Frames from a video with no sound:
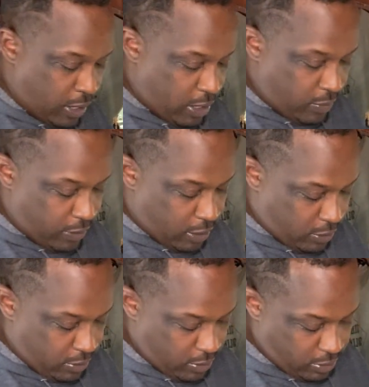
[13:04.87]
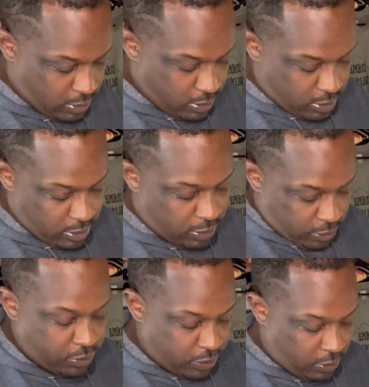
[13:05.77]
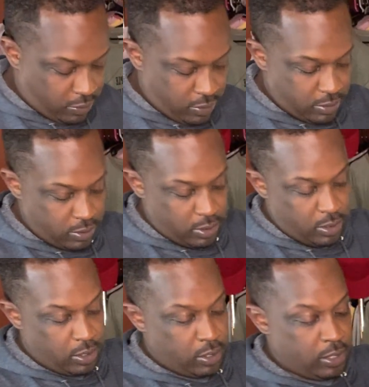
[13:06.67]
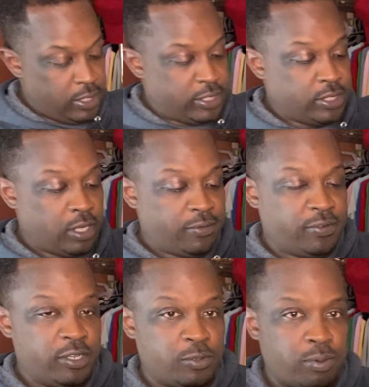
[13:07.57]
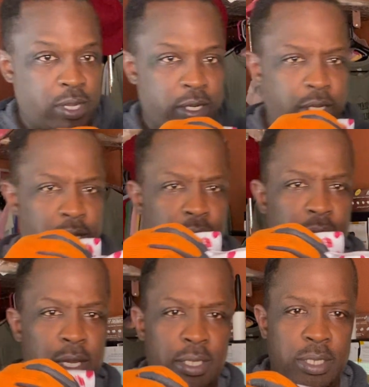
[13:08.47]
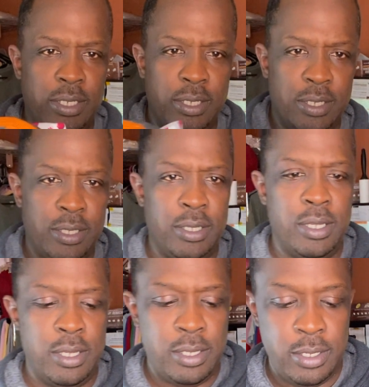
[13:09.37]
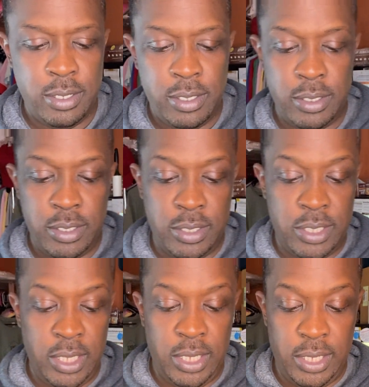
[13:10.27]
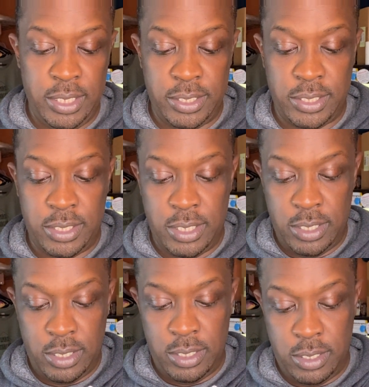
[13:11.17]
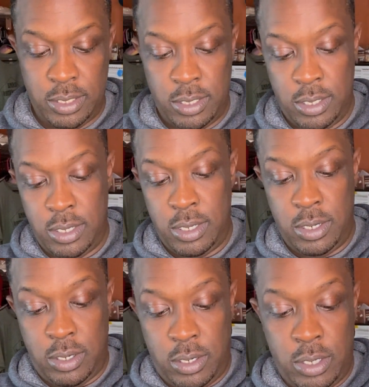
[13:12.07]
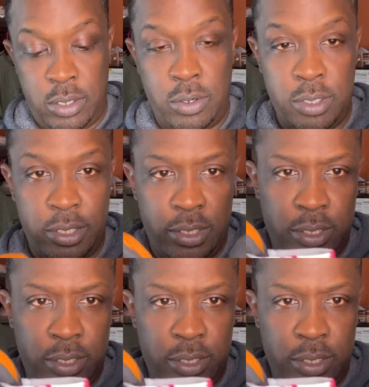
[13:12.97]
Okay, here we go. So this is our finished product, you guys. These are gorgeous.